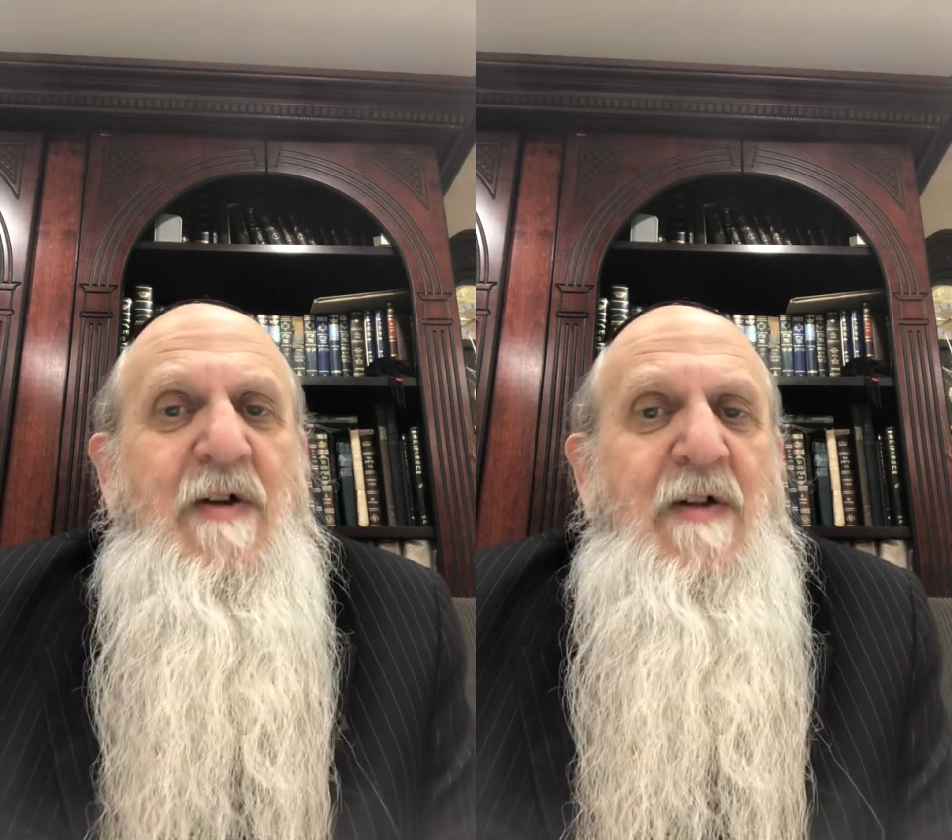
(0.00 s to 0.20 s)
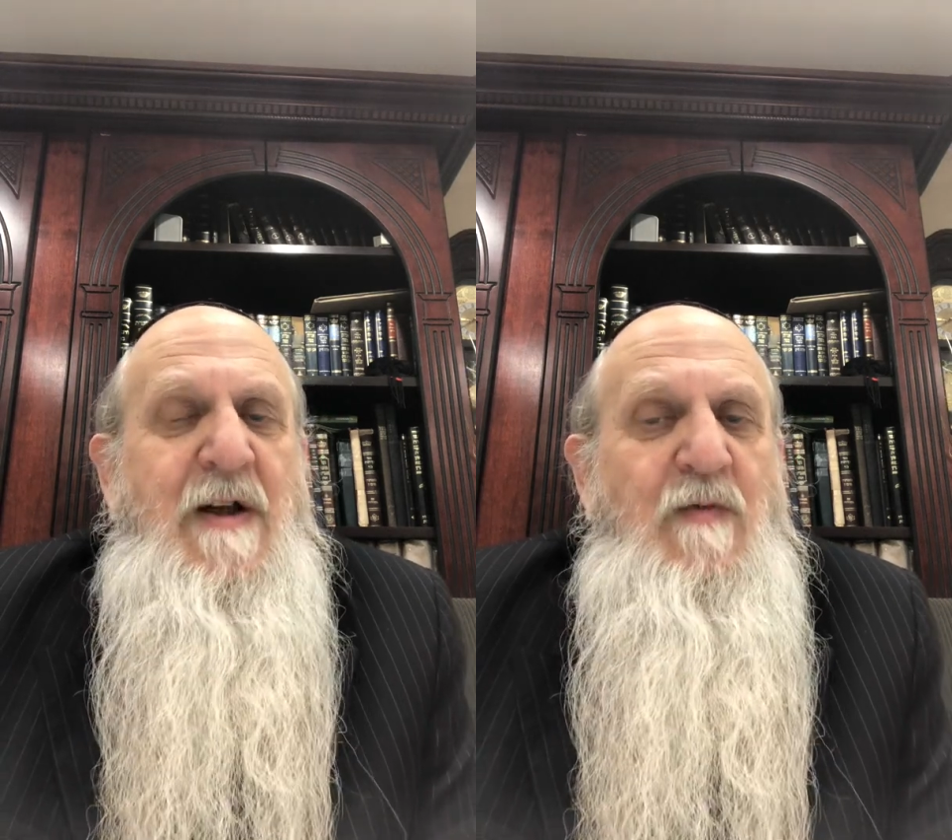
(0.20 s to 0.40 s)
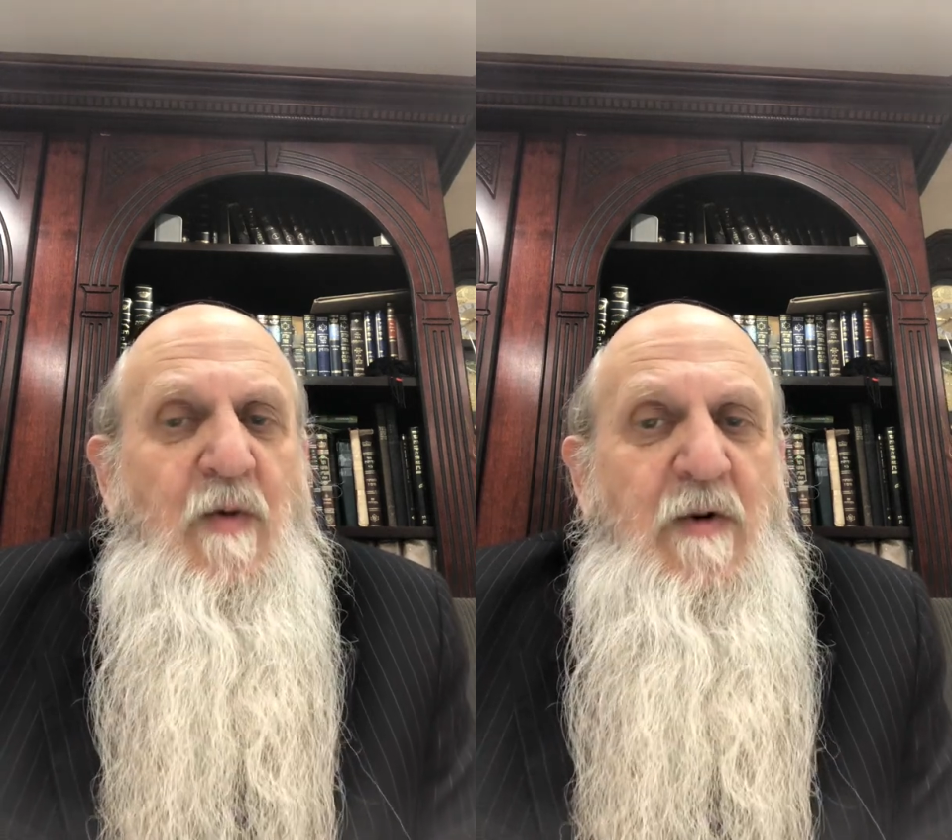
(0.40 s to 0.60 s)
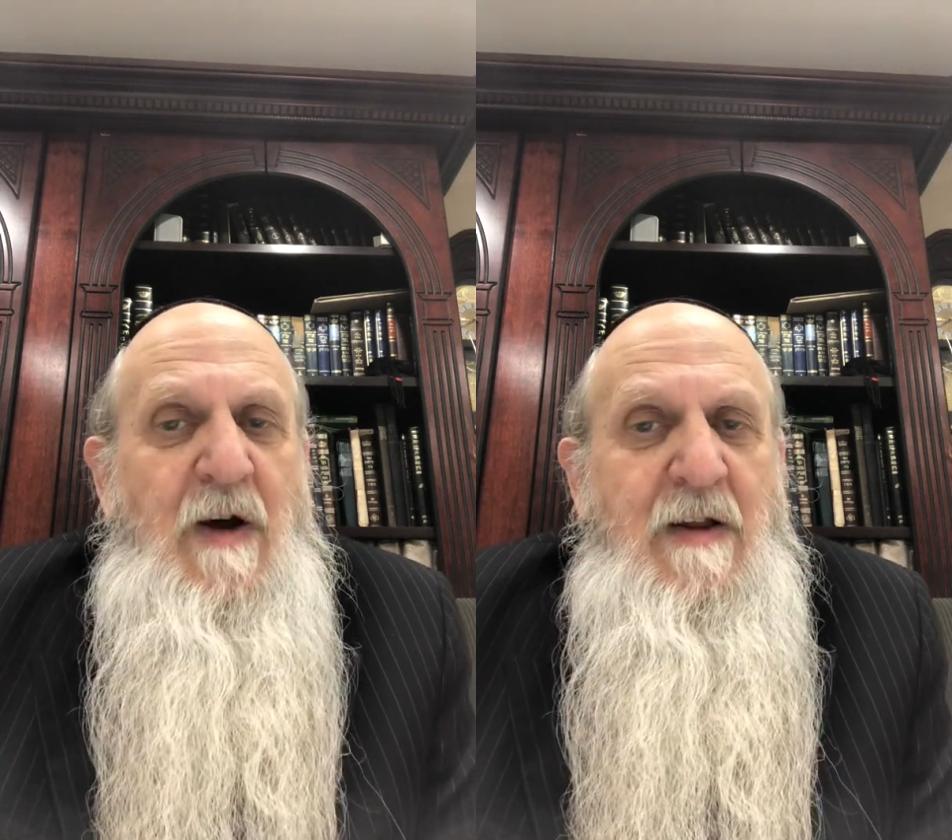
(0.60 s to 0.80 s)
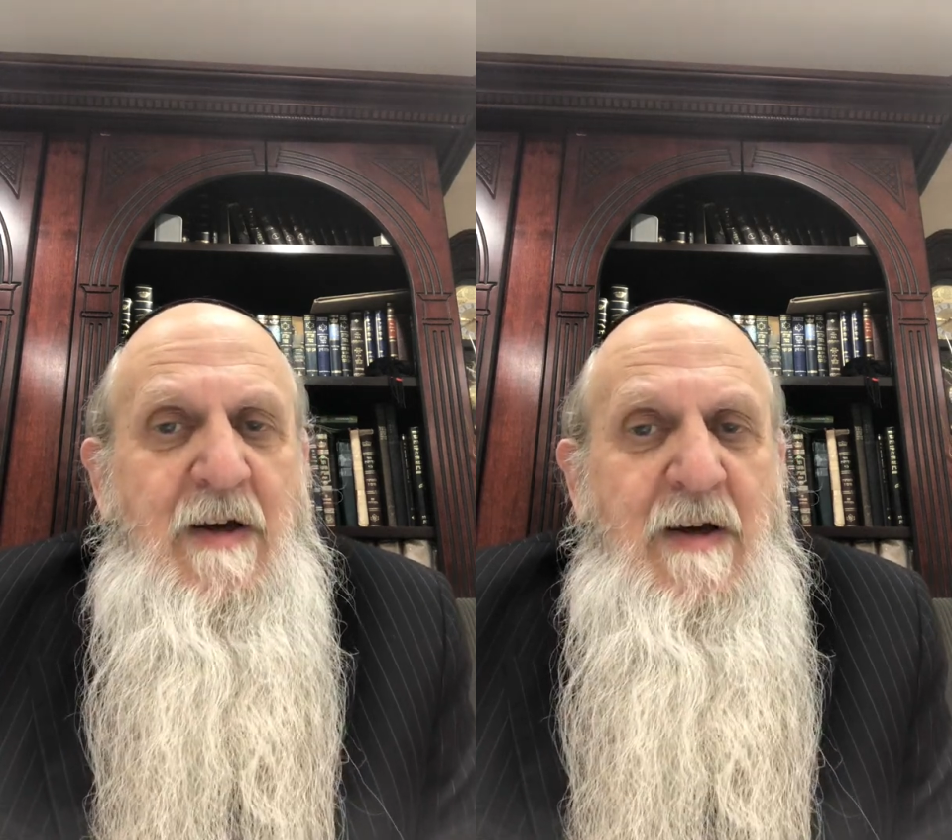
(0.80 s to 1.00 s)
that we're
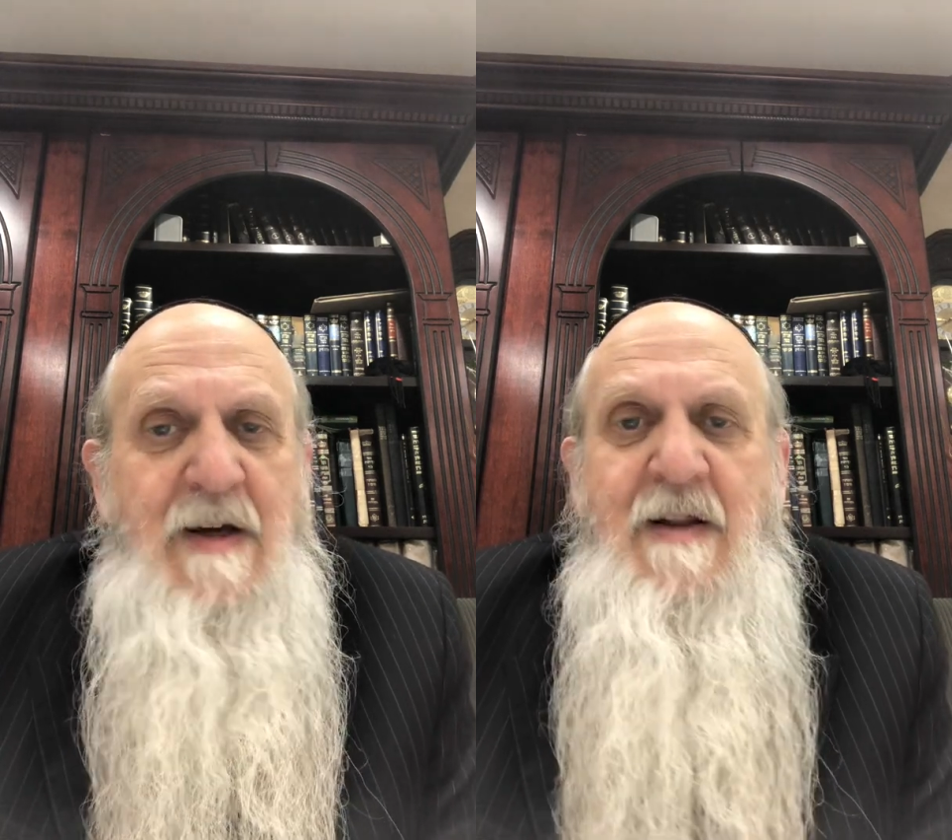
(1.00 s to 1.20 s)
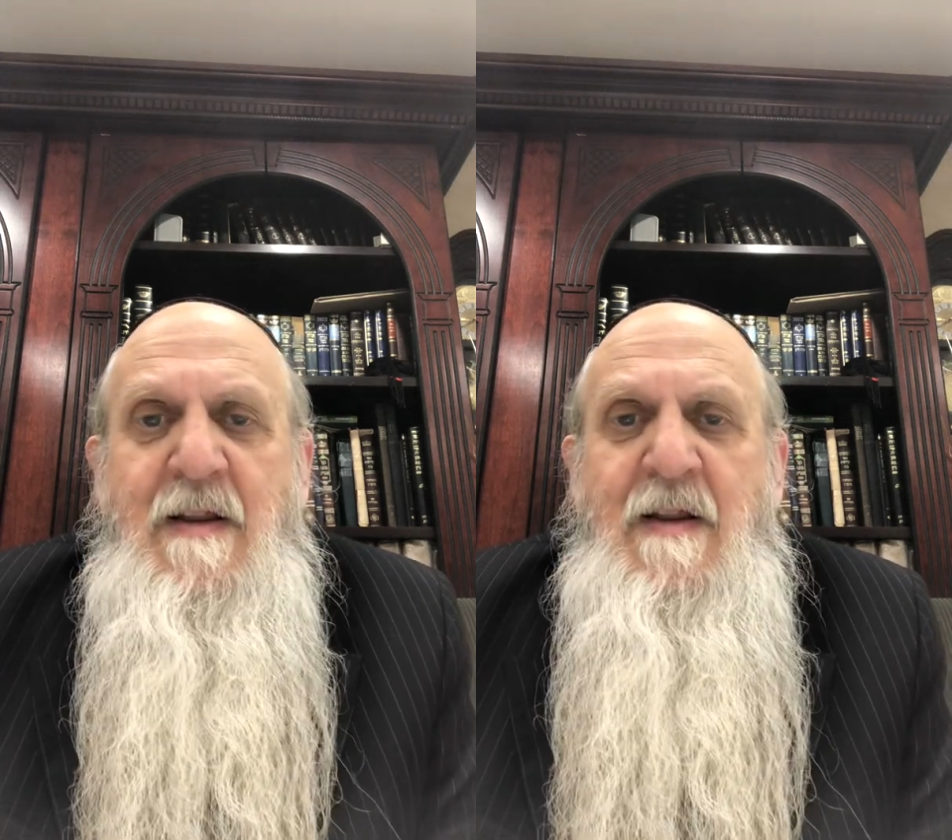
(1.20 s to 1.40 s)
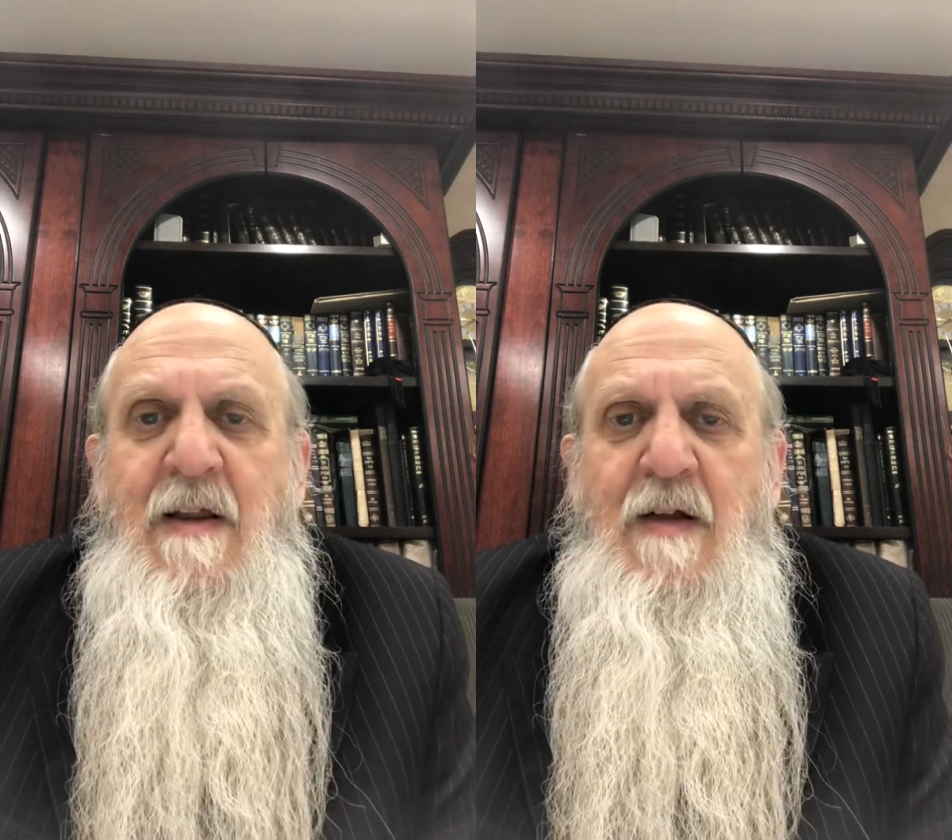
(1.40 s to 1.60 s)
Elohim,